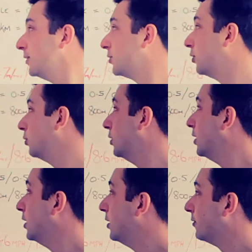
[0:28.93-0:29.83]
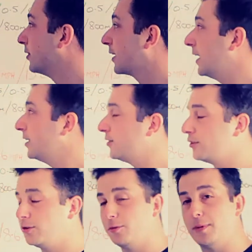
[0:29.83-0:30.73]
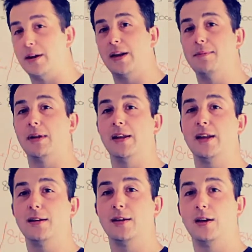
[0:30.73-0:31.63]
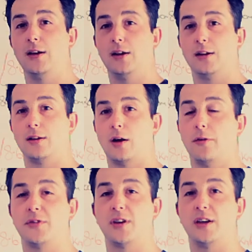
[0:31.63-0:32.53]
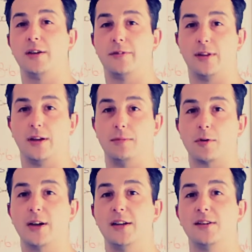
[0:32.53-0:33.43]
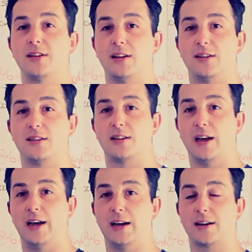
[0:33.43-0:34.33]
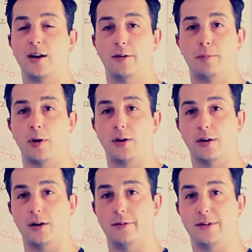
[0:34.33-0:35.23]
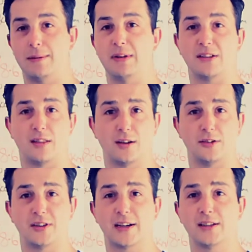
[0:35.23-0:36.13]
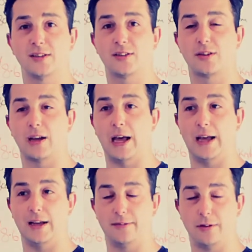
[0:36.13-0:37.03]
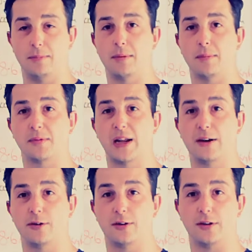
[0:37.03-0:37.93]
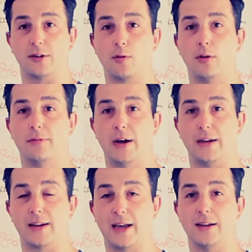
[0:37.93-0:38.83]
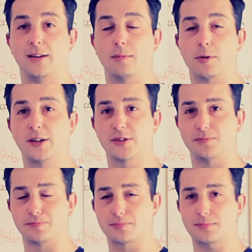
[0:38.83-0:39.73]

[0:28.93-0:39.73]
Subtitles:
So for the guys who've been emailing in, obviously for the Marines it's a cut-off point of 10 minutes and 30 seconds for the minimum standard to qualify to get into the Marines.